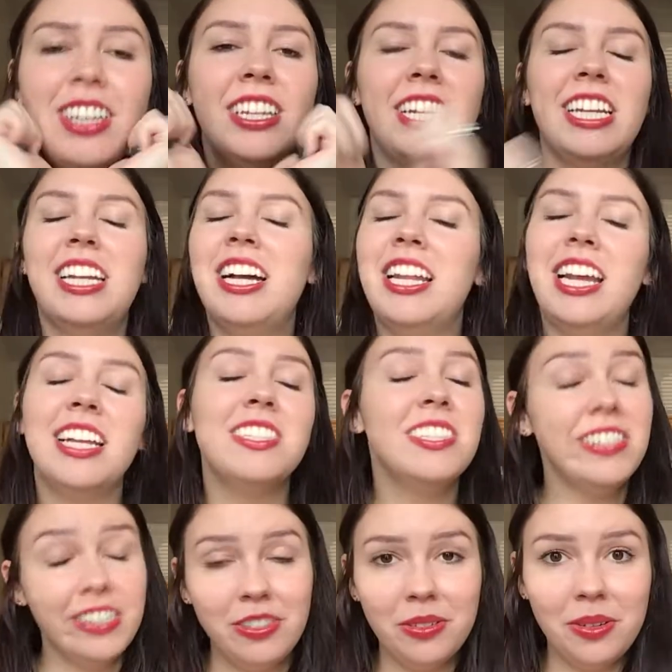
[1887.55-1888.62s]
and I just
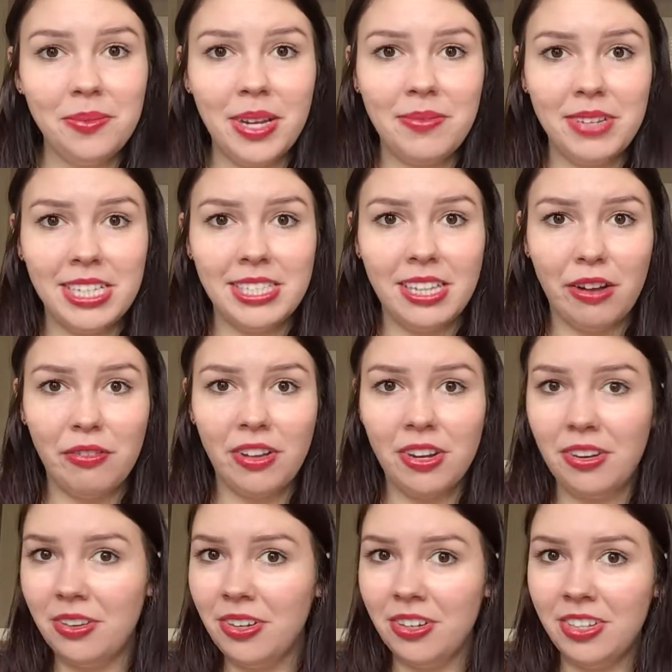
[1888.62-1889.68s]
need to remind myself, I
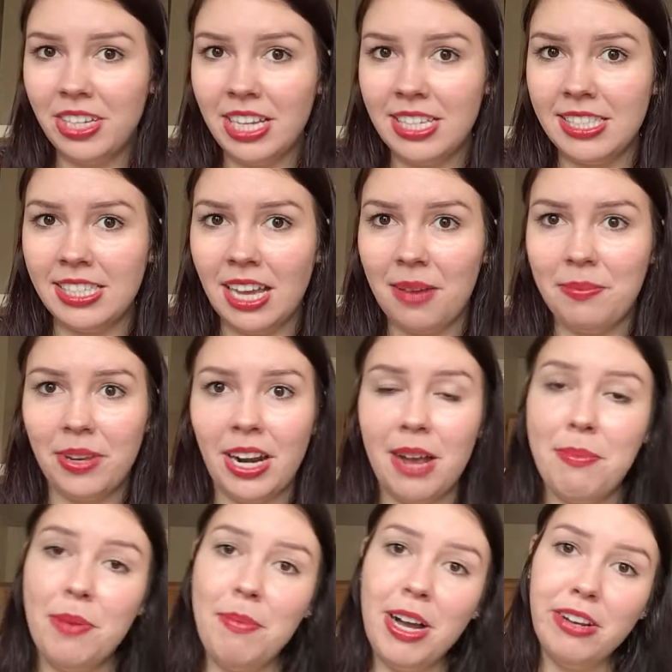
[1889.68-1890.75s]
don't know you guys yet, but
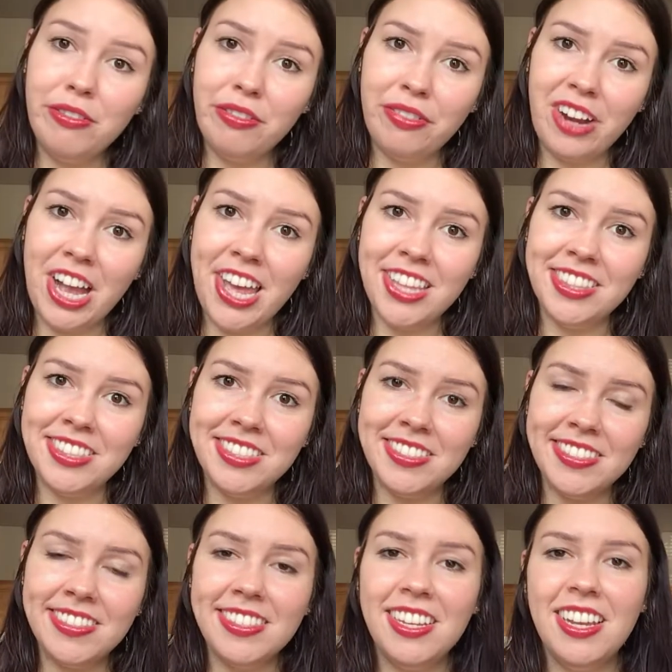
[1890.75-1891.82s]
I'm among
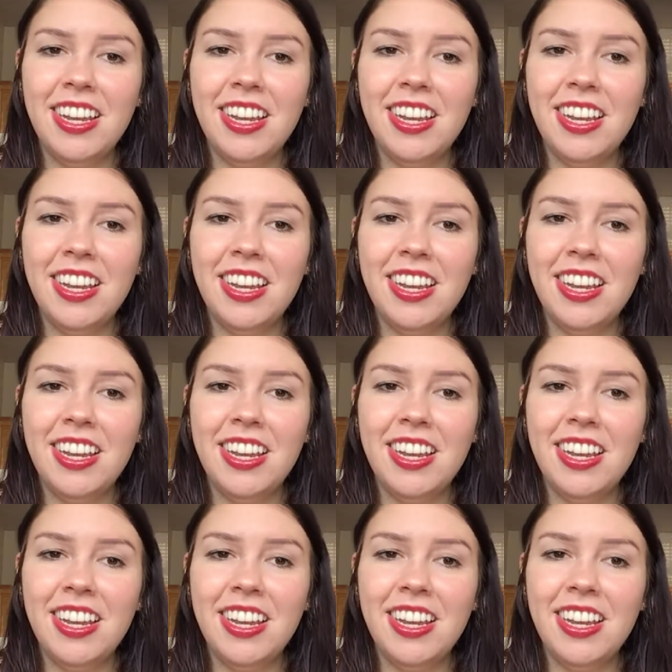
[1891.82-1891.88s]
friends.